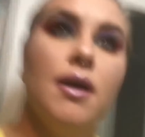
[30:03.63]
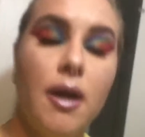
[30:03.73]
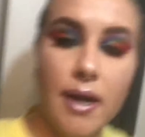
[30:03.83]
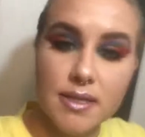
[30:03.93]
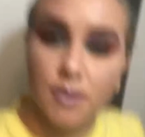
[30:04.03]

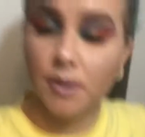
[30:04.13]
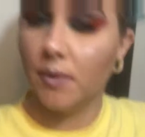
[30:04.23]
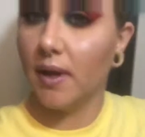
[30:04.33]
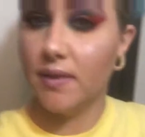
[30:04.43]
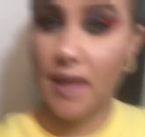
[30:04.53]
Alright, so
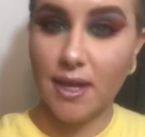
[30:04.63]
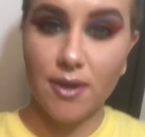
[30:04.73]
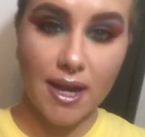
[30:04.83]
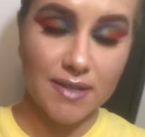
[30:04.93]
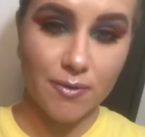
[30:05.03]
anyway, thank
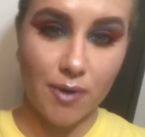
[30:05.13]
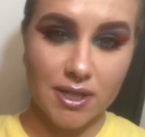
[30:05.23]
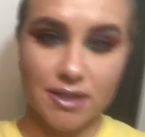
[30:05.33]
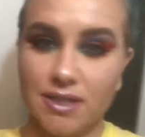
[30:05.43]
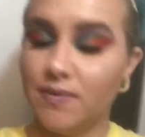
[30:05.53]
you guys for
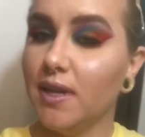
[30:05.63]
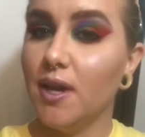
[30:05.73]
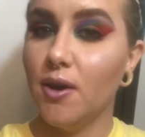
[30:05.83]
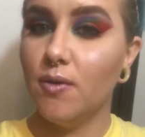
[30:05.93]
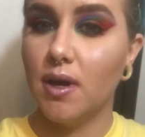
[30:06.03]
watching this
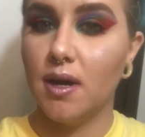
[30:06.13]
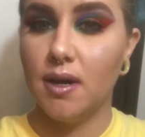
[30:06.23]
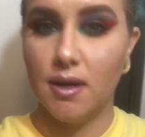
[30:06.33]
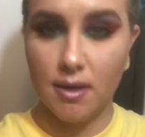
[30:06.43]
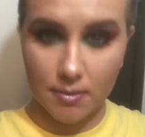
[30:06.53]
video.
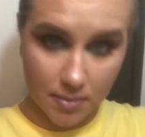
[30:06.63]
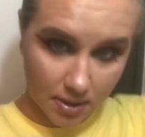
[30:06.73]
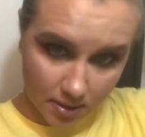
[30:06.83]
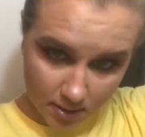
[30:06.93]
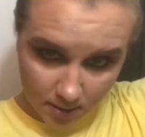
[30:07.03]

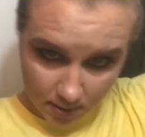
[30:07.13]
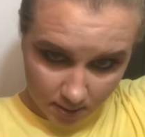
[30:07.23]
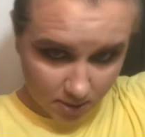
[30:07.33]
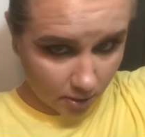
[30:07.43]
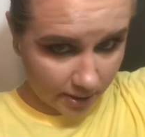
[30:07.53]

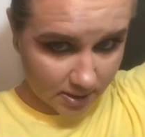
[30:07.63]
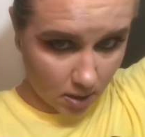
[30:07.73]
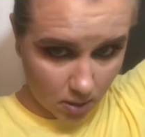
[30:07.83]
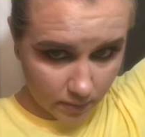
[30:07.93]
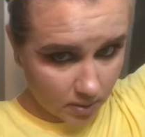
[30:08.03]
Sorry it's
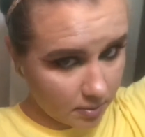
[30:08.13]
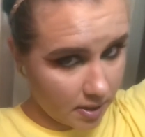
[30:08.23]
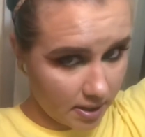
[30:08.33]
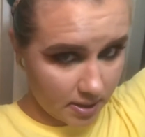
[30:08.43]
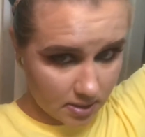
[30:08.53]
all over the
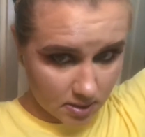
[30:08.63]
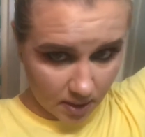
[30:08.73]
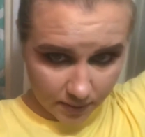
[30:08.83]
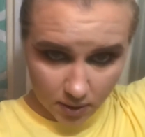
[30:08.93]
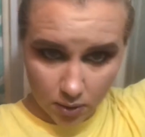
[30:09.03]
place.
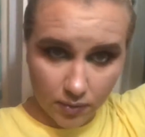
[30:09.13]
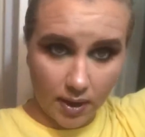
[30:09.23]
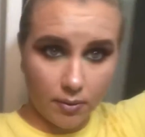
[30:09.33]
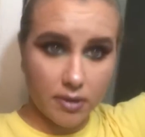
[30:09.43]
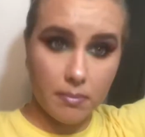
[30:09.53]
Nothing new
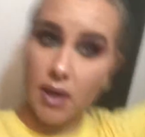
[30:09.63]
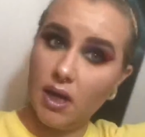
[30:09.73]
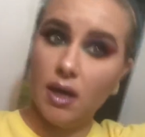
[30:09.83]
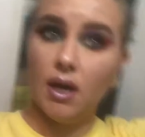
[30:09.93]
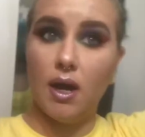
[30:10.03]
there with
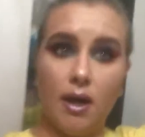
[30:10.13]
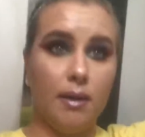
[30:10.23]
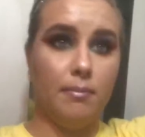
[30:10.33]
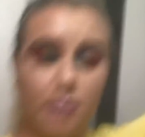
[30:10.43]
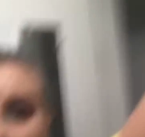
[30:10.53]
me.
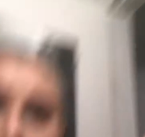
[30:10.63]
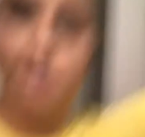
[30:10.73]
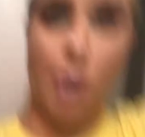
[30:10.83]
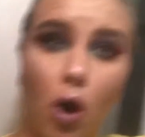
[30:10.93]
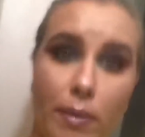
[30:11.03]
I'm
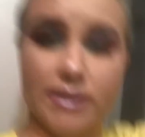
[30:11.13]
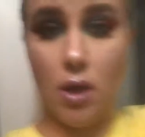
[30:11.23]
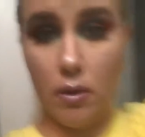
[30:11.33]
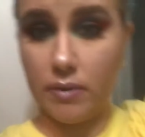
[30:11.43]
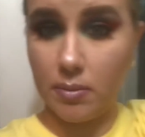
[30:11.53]
always
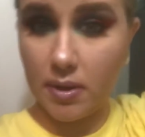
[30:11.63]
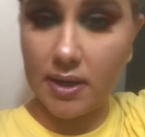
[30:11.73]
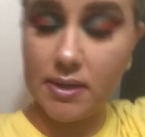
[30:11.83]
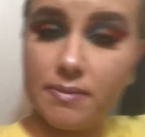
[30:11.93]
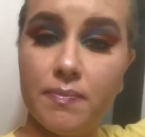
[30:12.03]
all over the
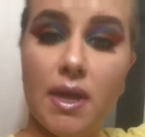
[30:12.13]
place.